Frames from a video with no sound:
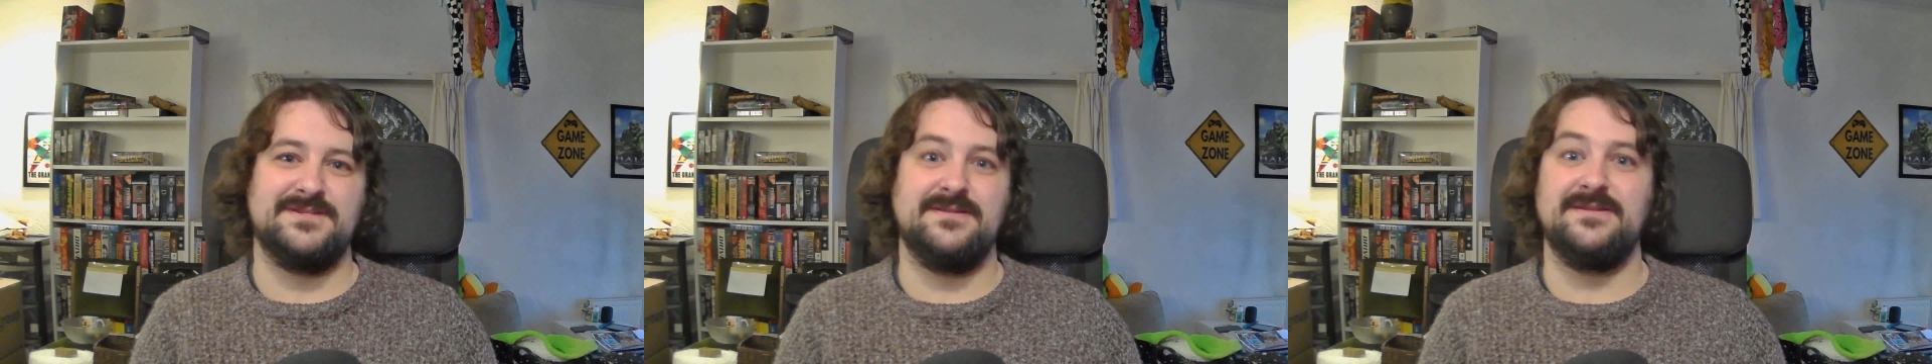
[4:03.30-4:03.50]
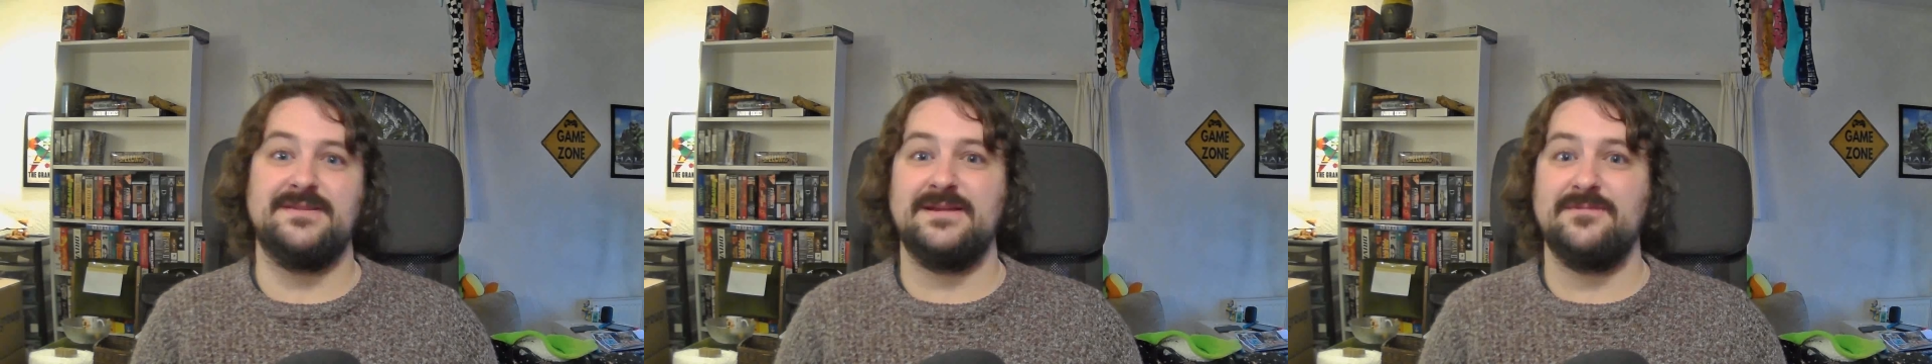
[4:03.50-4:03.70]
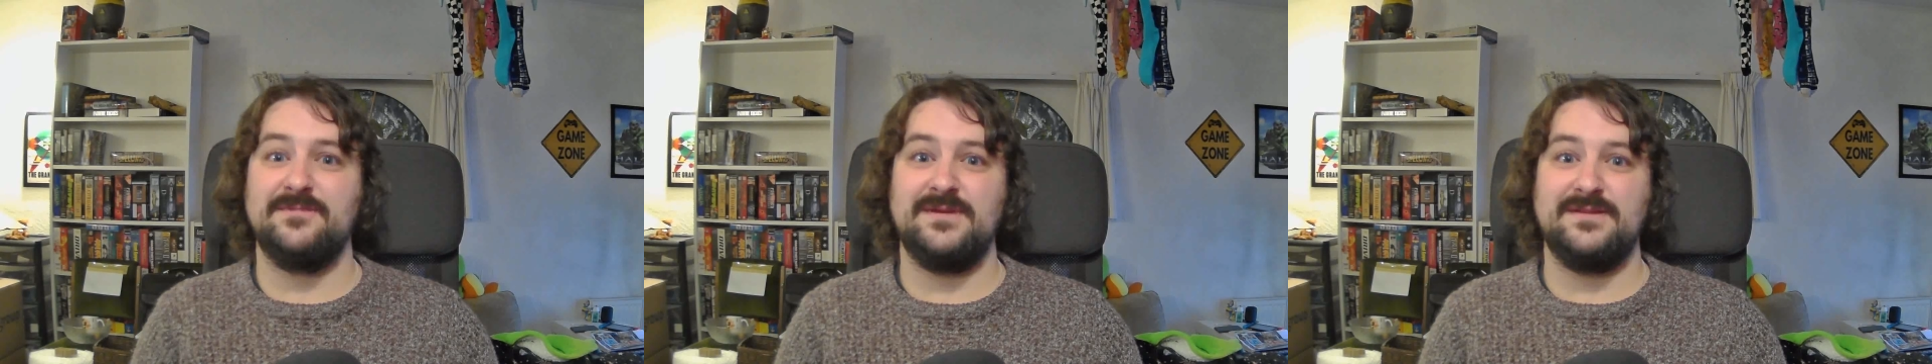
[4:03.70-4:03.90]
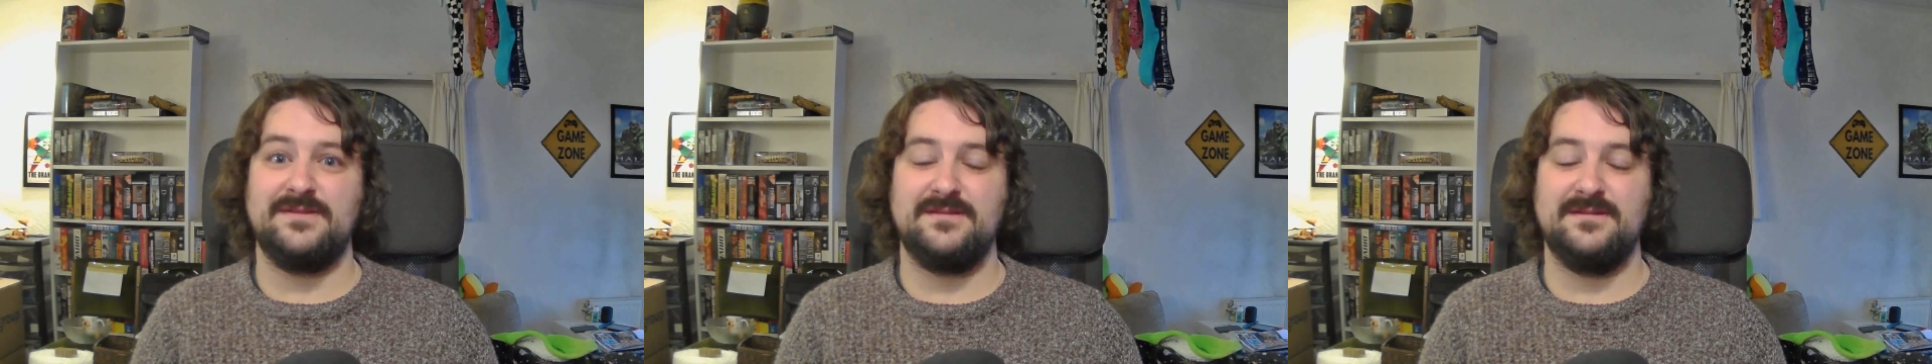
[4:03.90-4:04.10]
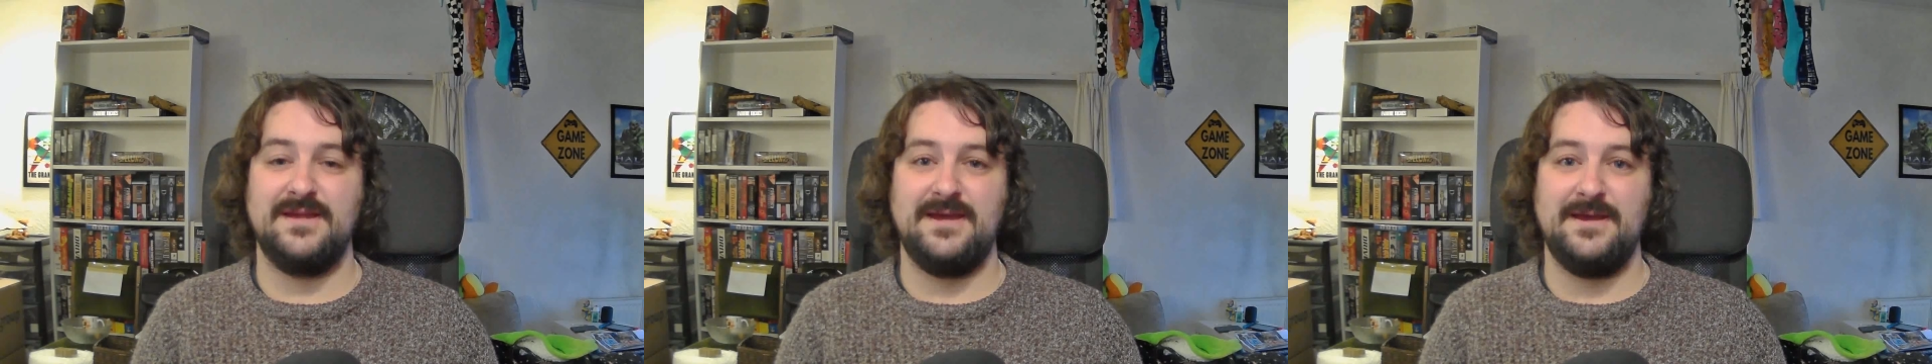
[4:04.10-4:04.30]
and the thing
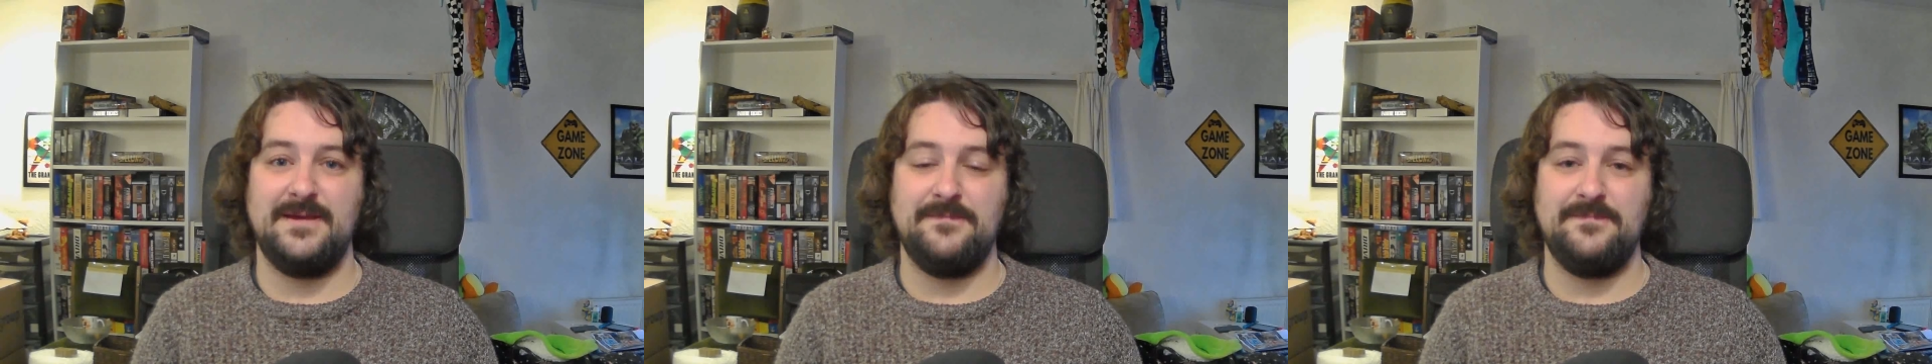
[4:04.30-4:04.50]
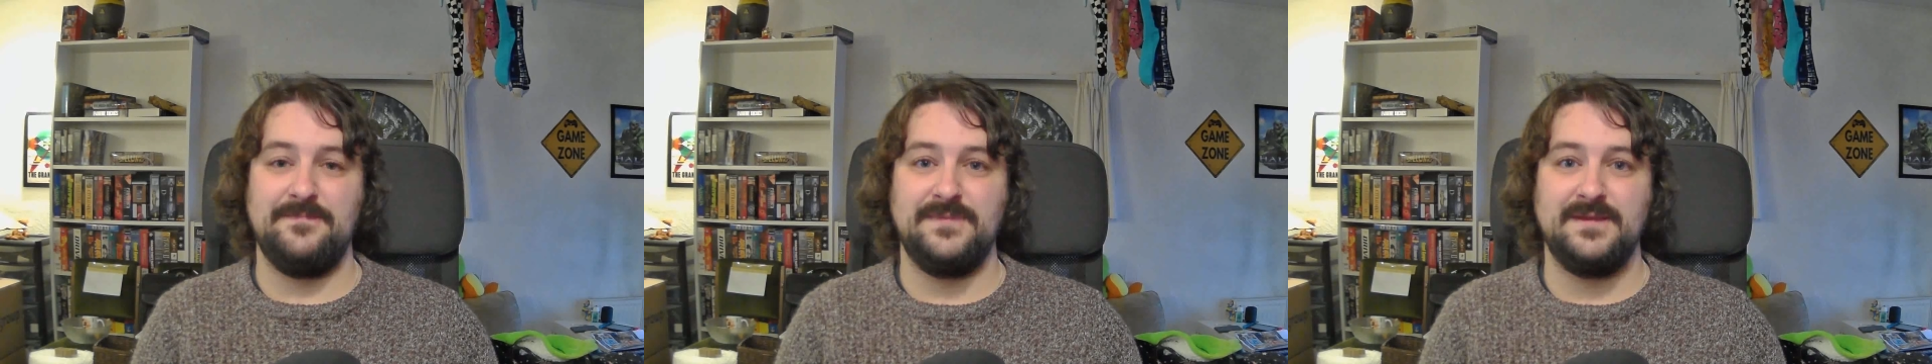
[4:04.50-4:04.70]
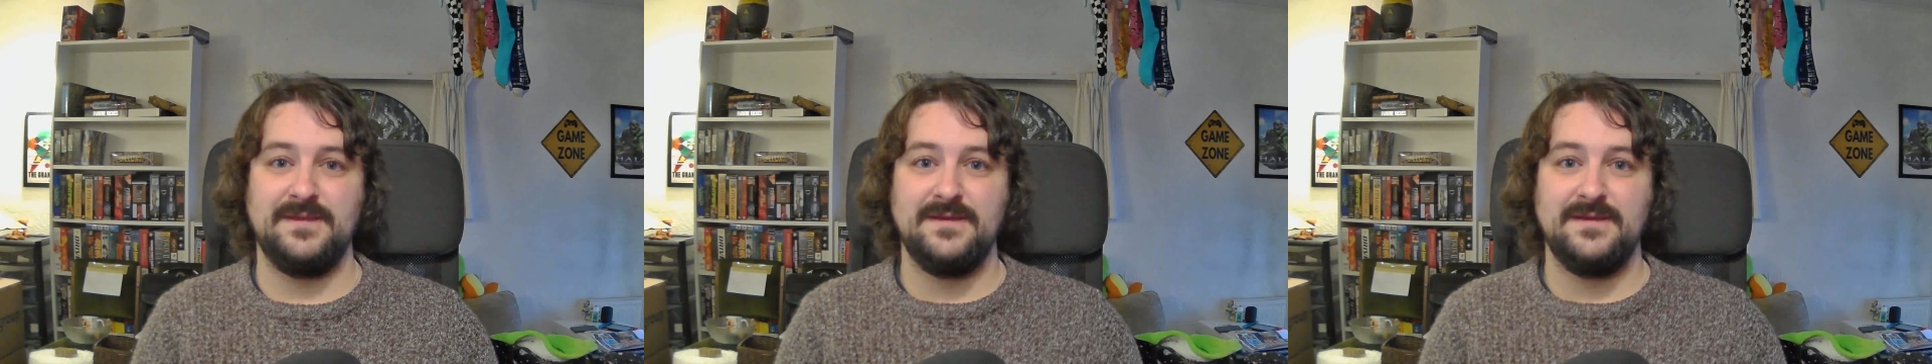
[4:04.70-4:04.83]
with, In